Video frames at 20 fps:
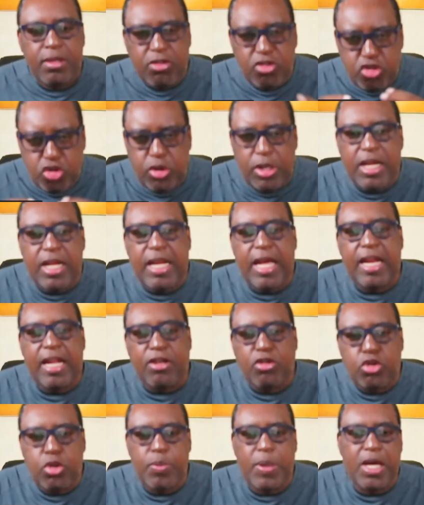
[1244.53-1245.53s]
Trinidad
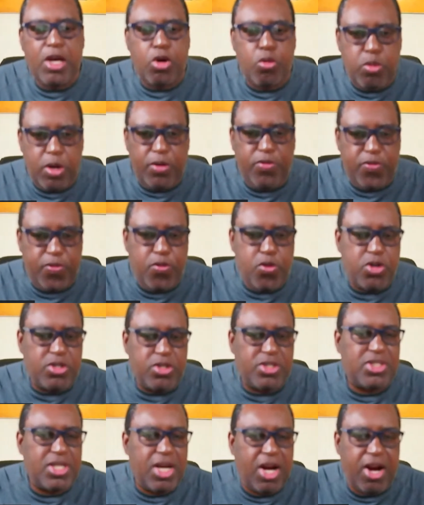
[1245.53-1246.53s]
and Tobago Red
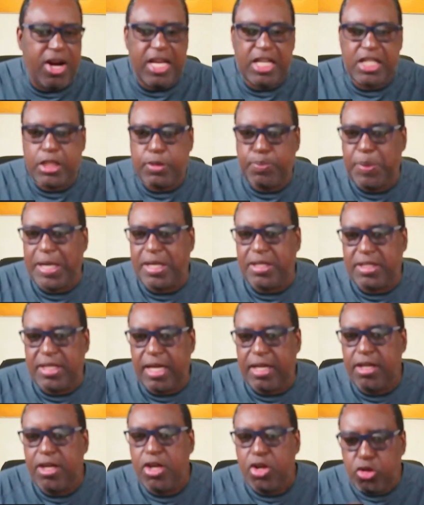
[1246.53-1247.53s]
Force are
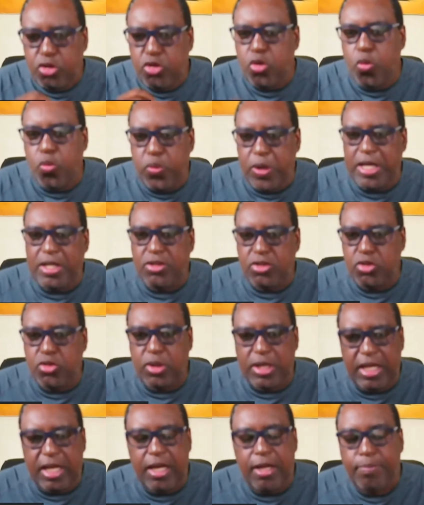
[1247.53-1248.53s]
expected to win
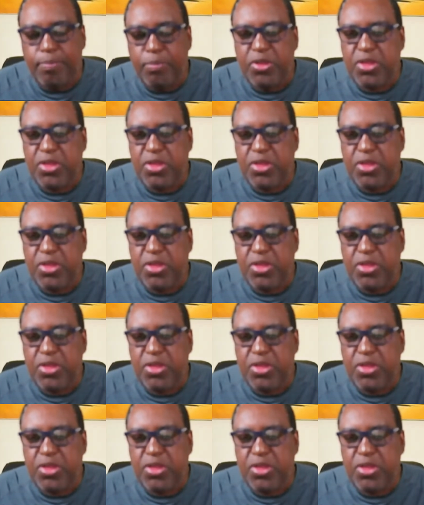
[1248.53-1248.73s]
today.